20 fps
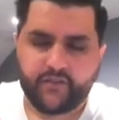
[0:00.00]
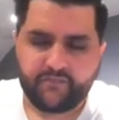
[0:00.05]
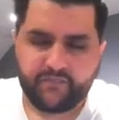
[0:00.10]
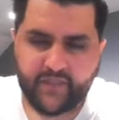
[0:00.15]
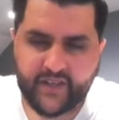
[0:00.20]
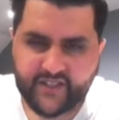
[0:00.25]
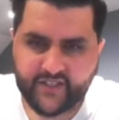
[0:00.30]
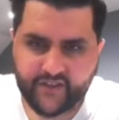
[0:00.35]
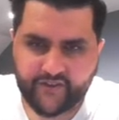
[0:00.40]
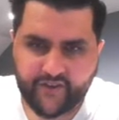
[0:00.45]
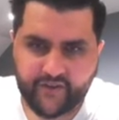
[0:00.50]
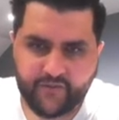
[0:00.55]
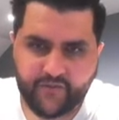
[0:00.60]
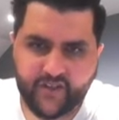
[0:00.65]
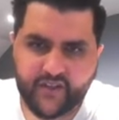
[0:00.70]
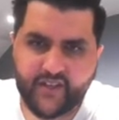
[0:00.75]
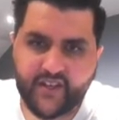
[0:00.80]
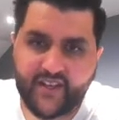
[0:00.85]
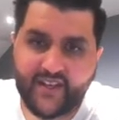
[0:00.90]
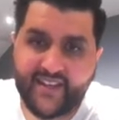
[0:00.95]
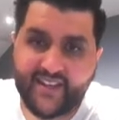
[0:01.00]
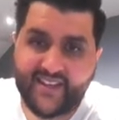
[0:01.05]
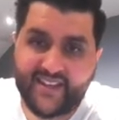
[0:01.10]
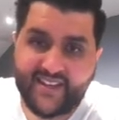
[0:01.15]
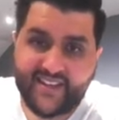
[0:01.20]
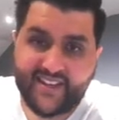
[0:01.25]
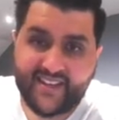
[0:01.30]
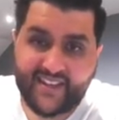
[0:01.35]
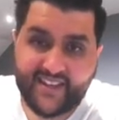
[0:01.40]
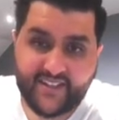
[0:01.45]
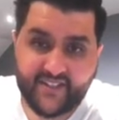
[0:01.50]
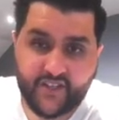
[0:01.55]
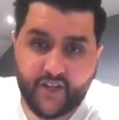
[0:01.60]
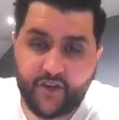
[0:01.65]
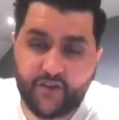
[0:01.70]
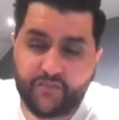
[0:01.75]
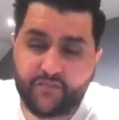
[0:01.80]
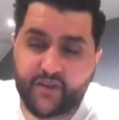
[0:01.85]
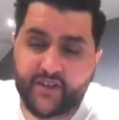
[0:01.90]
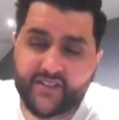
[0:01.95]
Mason Greenwood. He's
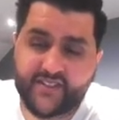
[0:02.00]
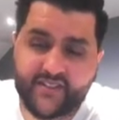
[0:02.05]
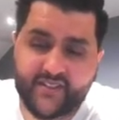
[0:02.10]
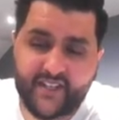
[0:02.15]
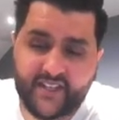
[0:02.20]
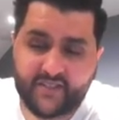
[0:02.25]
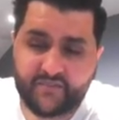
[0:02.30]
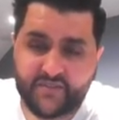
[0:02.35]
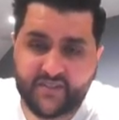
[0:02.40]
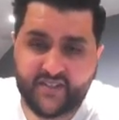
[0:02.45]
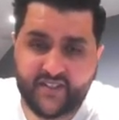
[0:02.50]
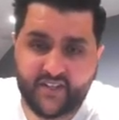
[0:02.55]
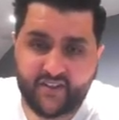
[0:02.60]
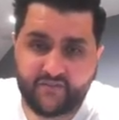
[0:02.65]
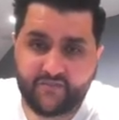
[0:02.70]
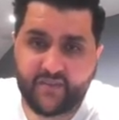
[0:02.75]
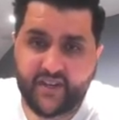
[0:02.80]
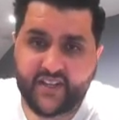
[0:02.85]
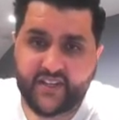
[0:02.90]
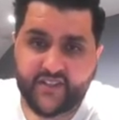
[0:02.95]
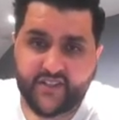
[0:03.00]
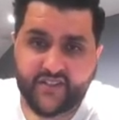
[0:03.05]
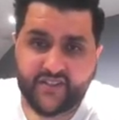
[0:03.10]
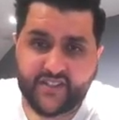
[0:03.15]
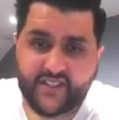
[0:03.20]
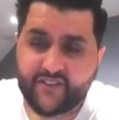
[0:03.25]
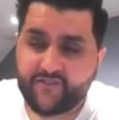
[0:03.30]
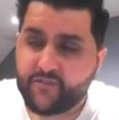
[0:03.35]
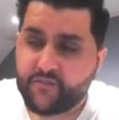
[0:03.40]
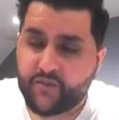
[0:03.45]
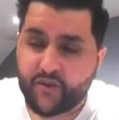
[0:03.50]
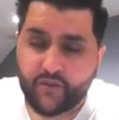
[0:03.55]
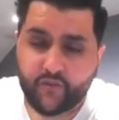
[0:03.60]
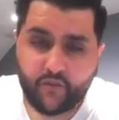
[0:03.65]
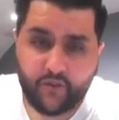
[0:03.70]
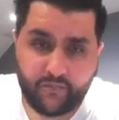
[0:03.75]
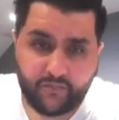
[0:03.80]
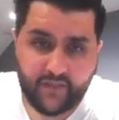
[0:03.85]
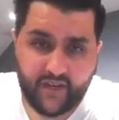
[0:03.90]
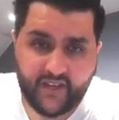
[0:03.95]
owned by 6% of managers,
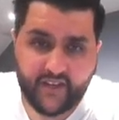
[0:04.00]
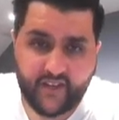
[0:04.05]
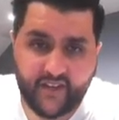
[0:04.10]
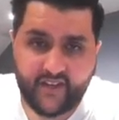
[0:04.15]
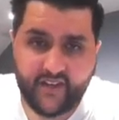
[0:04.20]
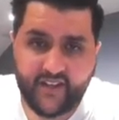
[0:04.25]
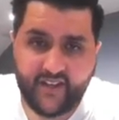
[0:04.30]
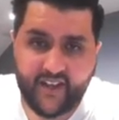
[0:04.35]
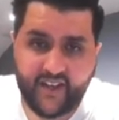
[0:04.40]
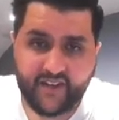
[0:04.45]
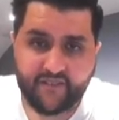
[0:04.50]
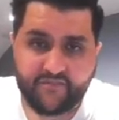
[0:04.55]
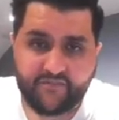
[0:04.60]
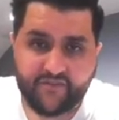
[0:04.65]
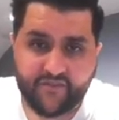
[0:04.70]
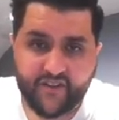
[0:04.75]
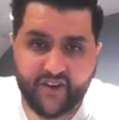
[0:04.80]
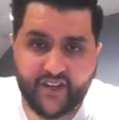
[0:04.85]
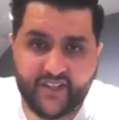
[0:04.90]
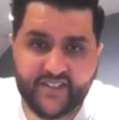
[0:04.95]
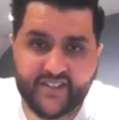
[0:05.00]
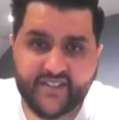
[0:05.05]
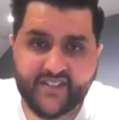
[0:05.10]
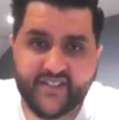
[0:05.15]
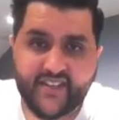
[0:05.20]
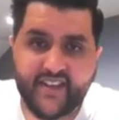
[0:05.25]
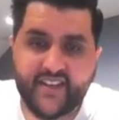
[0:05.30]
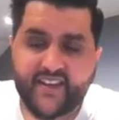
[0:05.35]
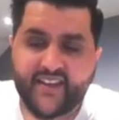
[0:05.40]
7.1 million in price,